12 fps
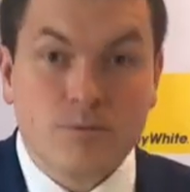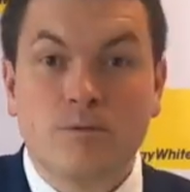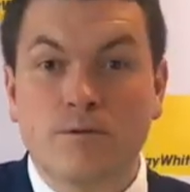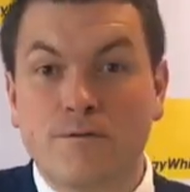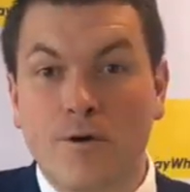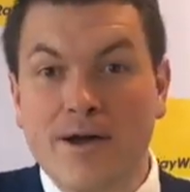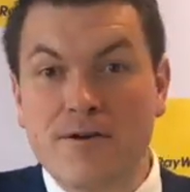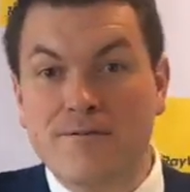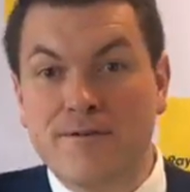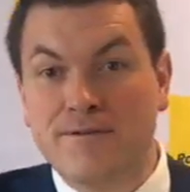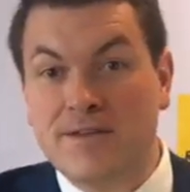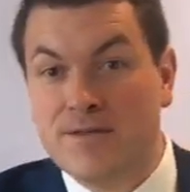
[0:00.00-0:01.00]

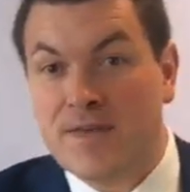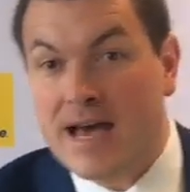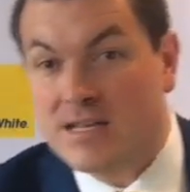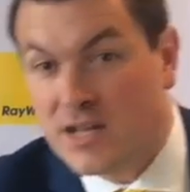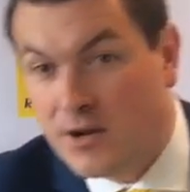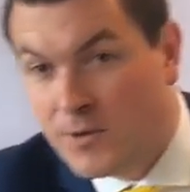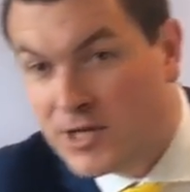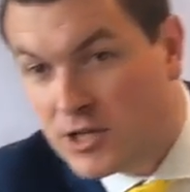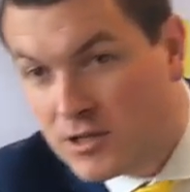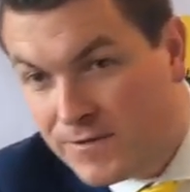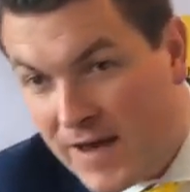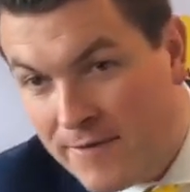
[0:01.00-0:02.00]
$450,000 in
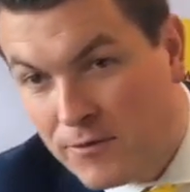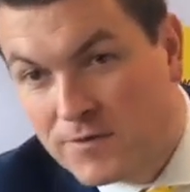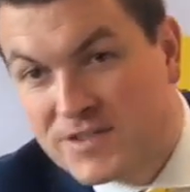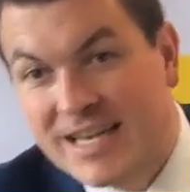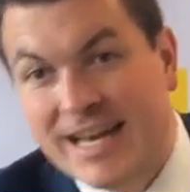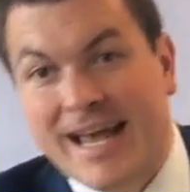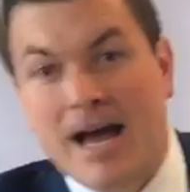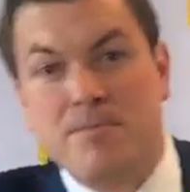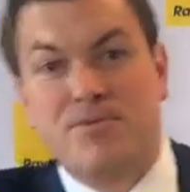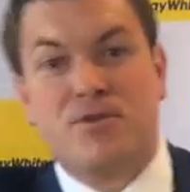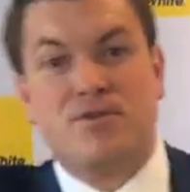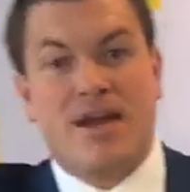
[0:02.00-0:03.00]
Richard's favour. We've seen it come
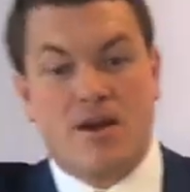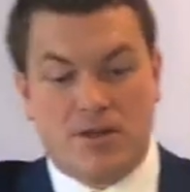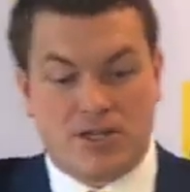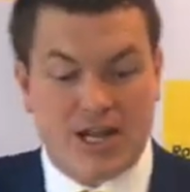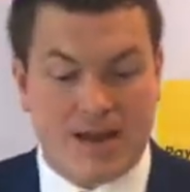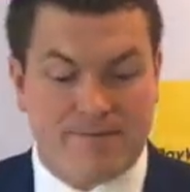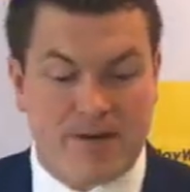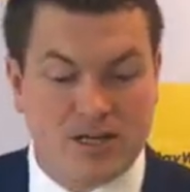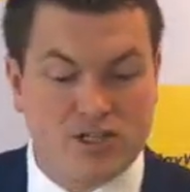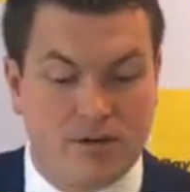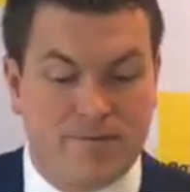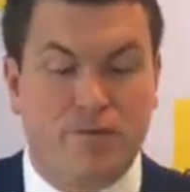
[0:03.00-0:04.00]
through there on the chat
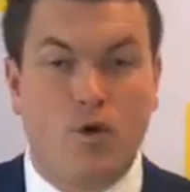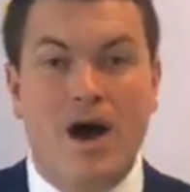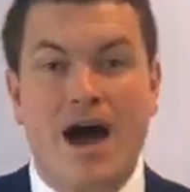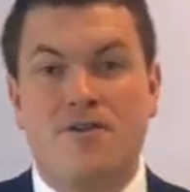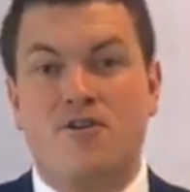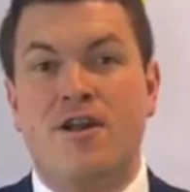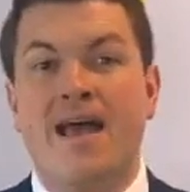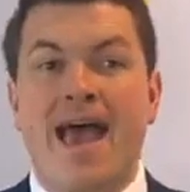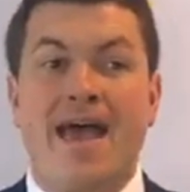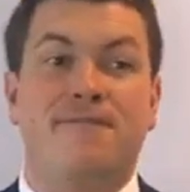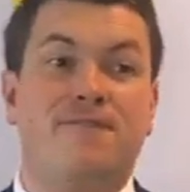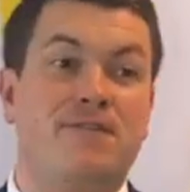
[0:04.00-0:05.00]
function of
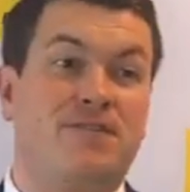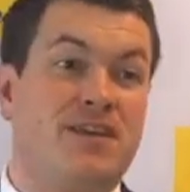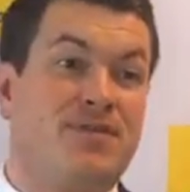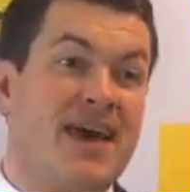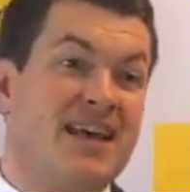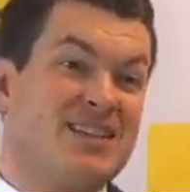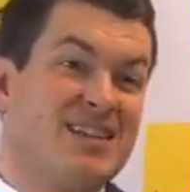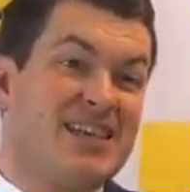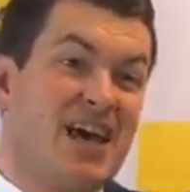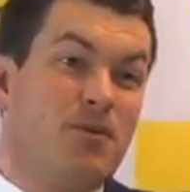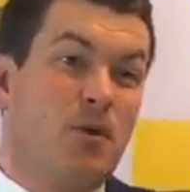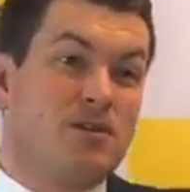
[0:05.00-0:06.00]
$450,000. I'll
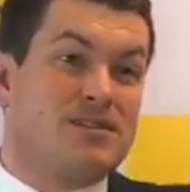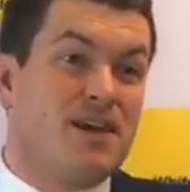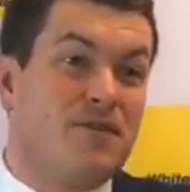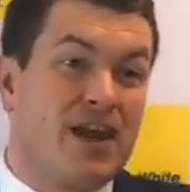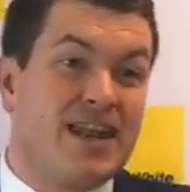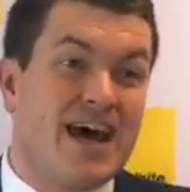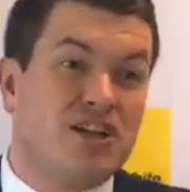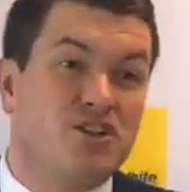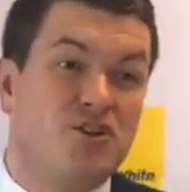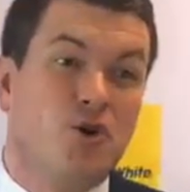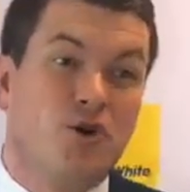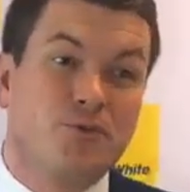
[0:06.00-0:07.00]
tell you what, see if we can nudge it
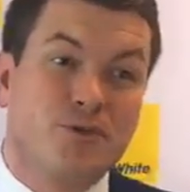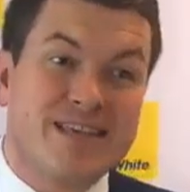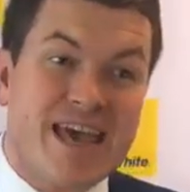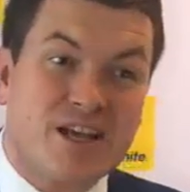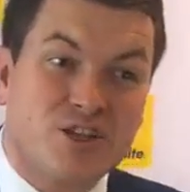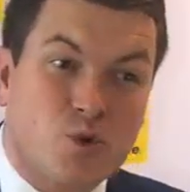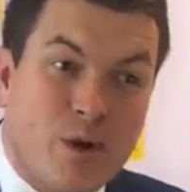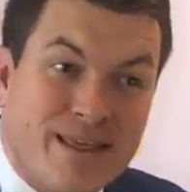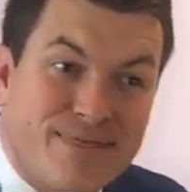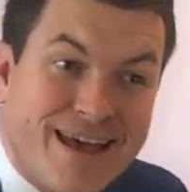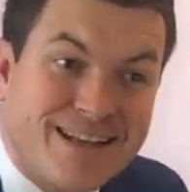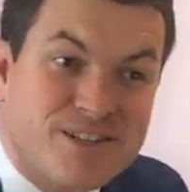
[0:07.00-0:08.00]
north. We'll take a
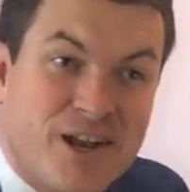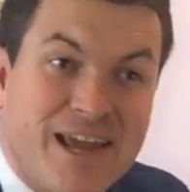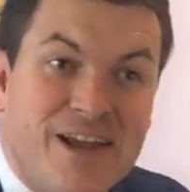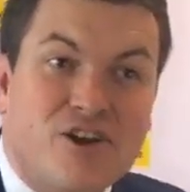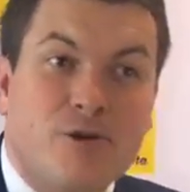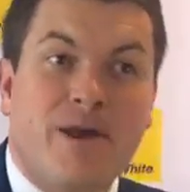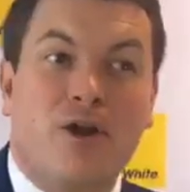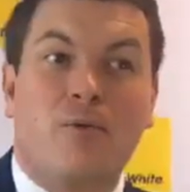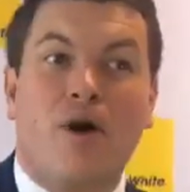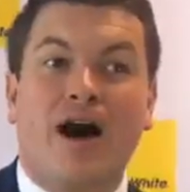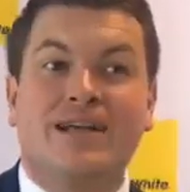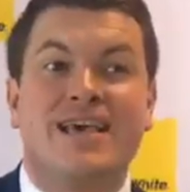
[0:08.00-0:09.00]
$20,000 incremental
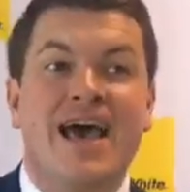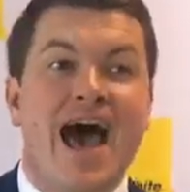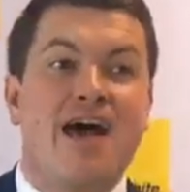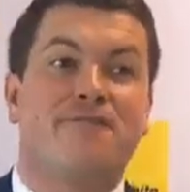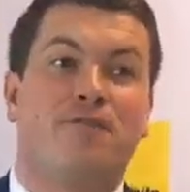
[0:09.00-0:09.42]
rise at